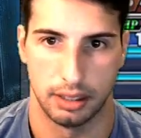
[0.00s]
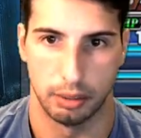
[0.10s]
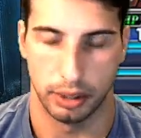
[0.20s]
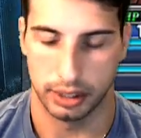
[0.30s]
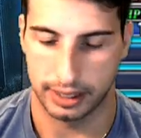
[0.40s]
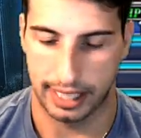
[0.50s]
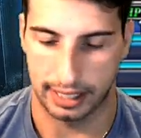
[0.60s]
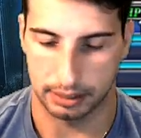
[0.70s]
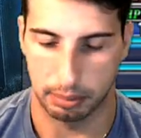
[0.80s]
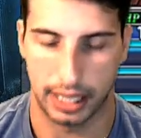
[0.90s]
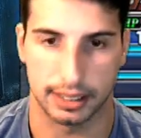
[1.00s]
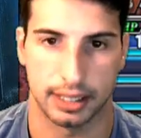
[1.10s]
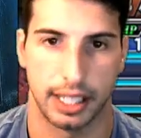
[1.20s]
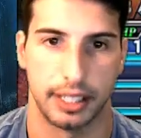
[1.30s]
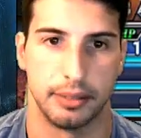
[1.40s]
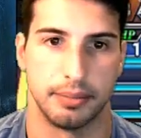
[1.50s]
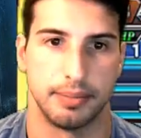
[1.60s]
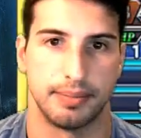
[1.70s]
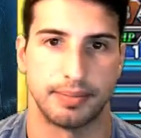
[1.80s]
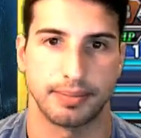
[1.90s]
We're gonna cast Black Sky.
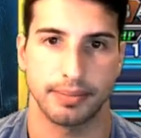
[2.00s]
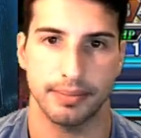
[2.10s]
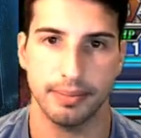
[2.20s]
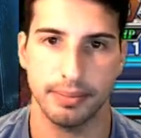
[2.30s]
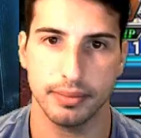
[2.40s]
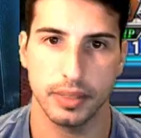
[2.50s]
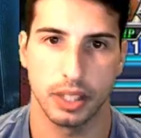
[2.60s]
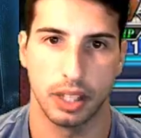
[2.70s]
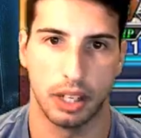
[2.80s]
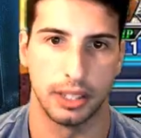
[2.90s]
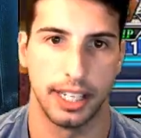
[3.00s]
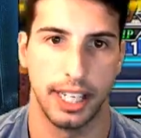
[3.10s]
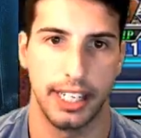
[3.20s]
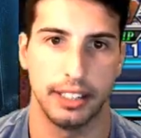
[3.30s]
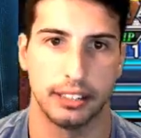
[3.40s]
On 8.